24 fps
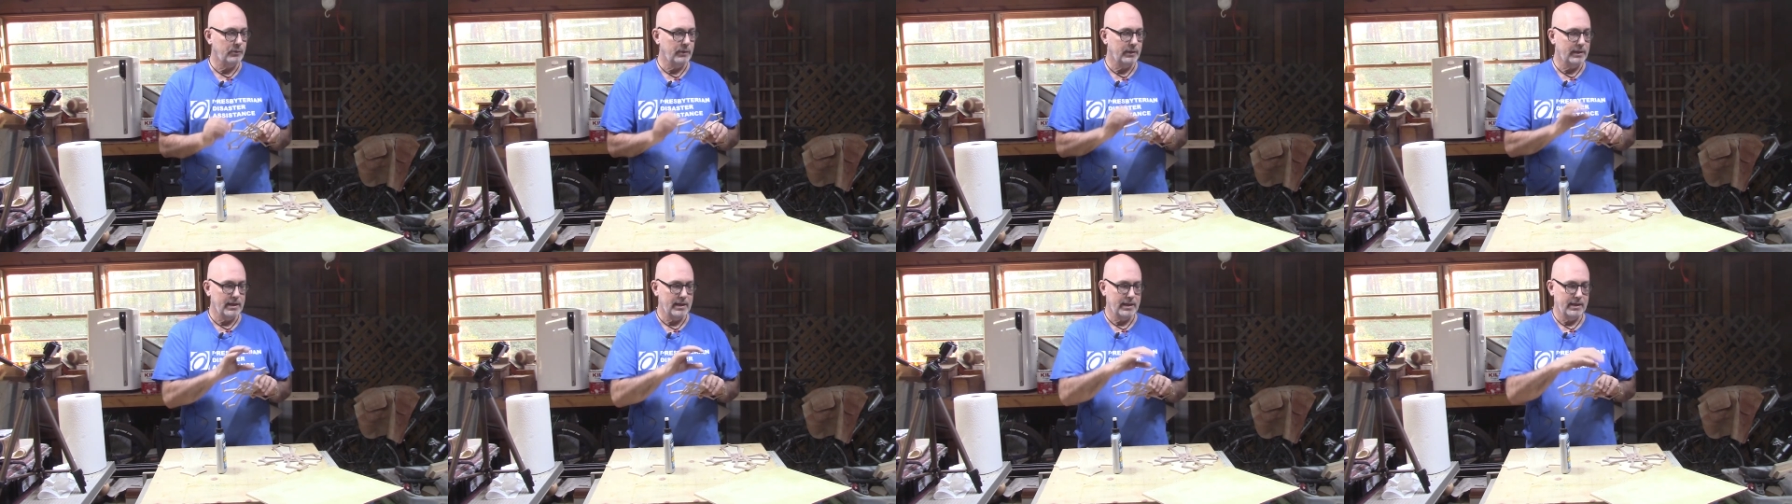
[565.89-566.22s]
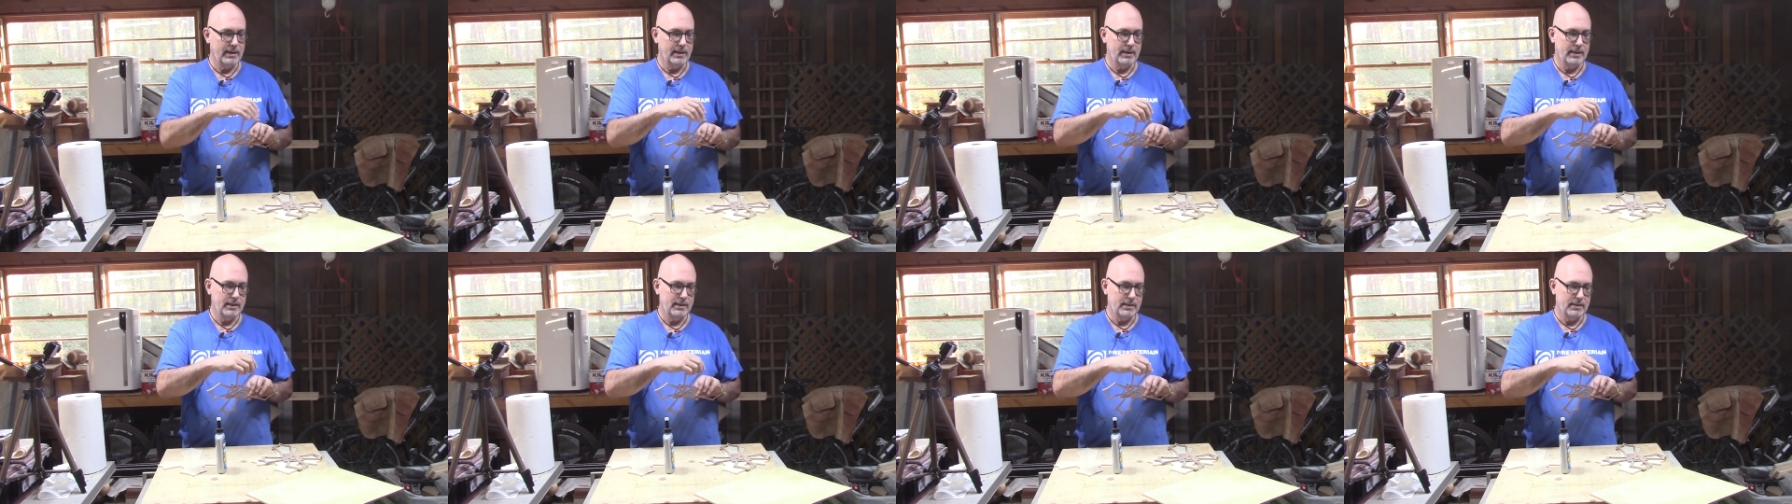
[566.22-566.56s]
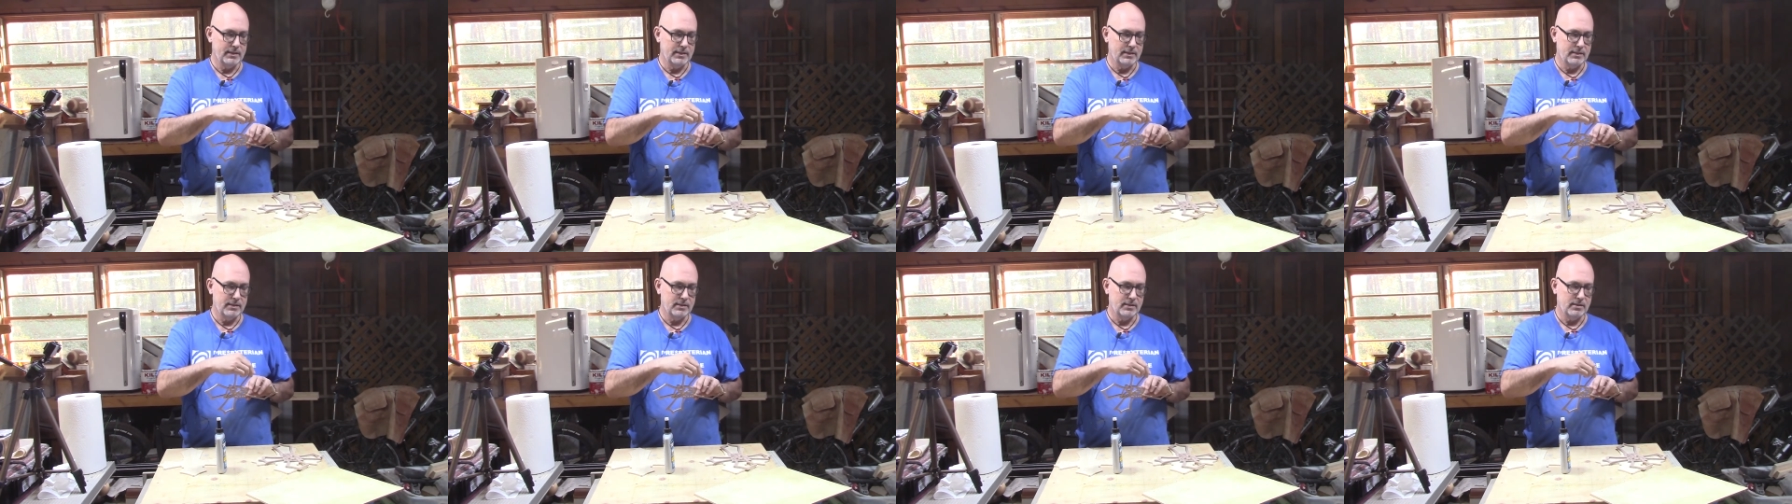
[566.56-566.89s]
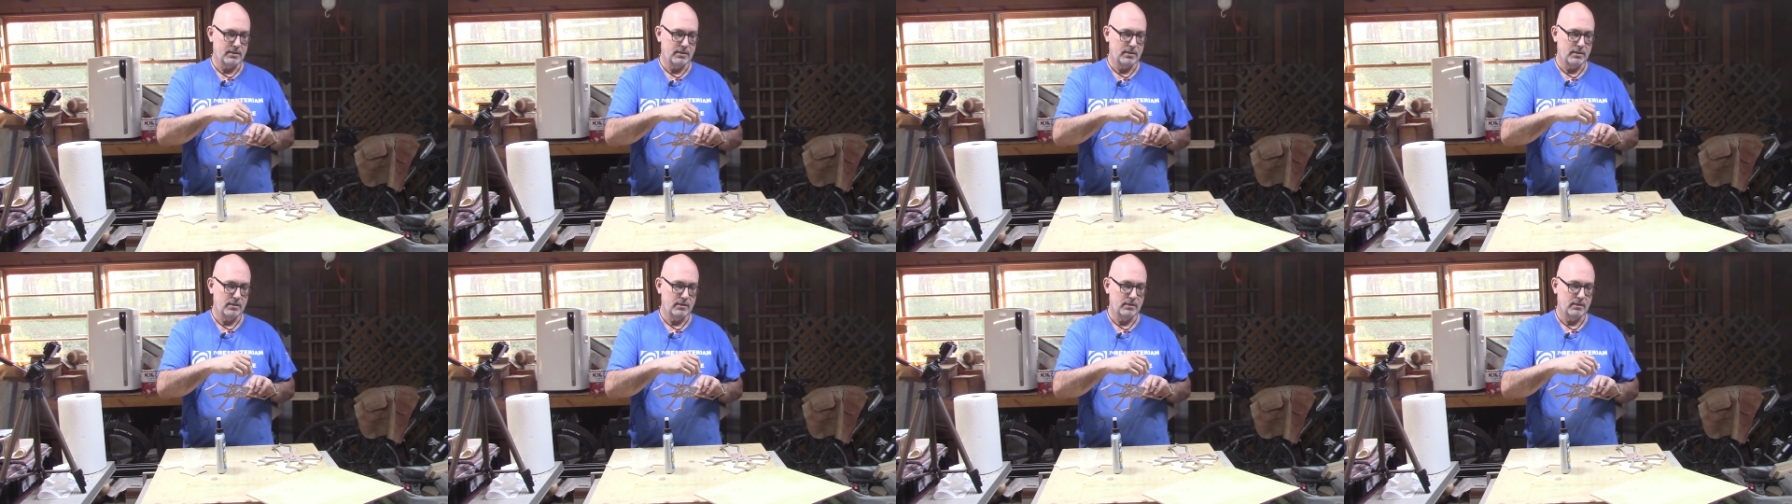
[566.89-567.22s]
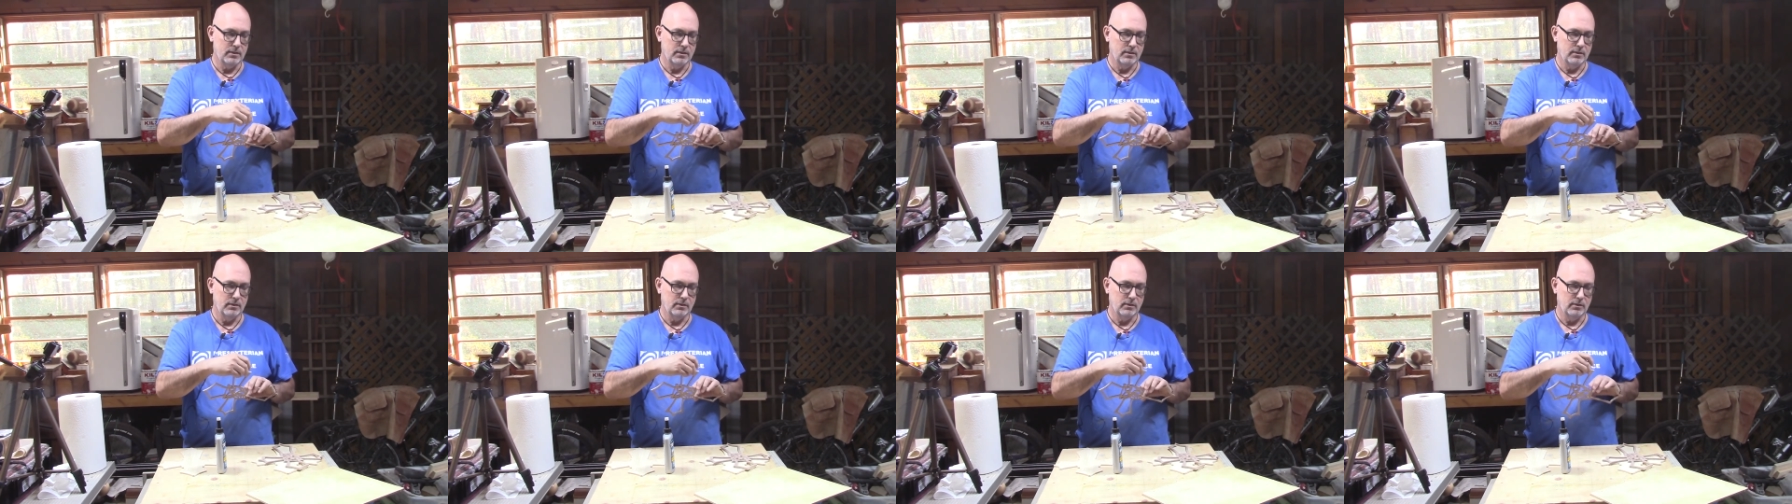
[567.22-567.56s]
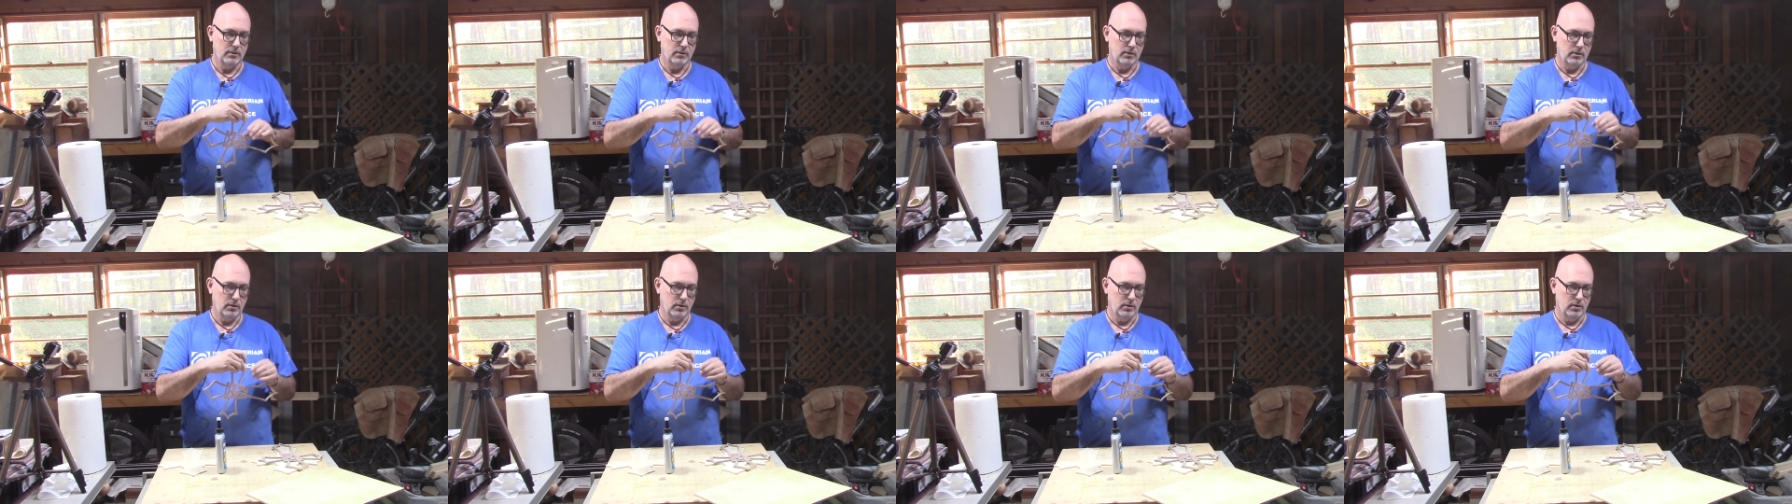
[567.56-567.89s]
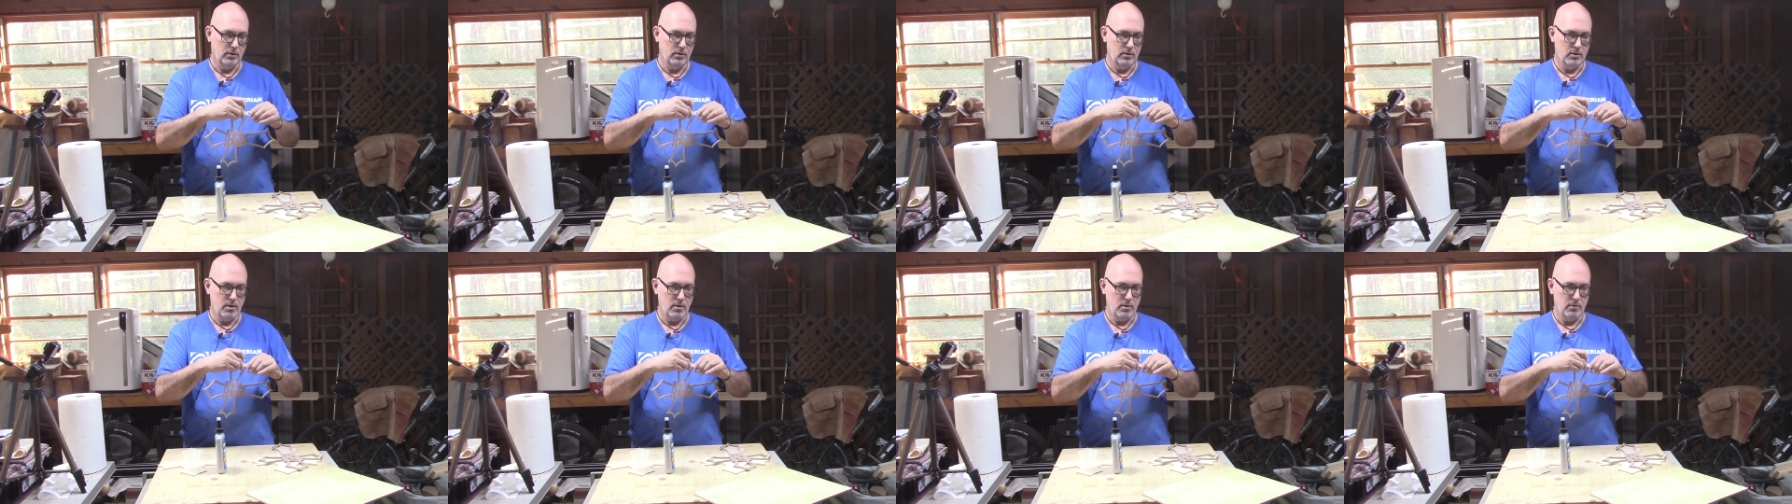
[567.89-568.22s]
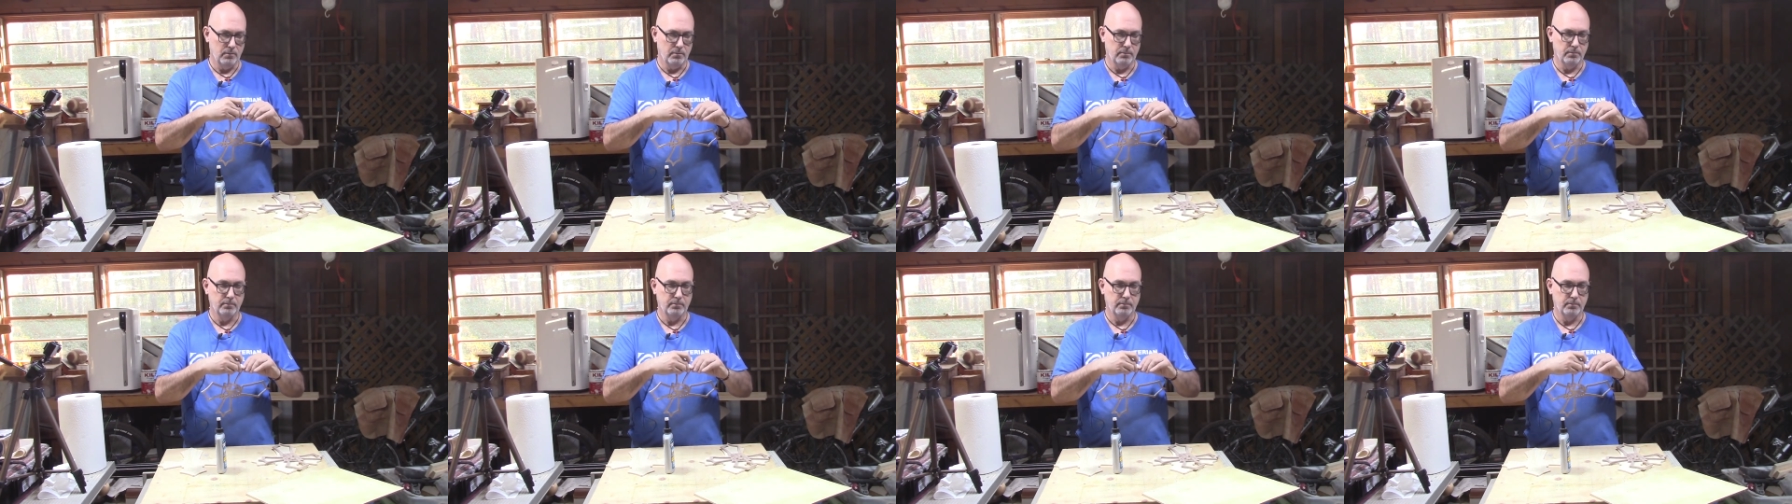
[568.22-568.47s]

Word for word: we can't get this glued up.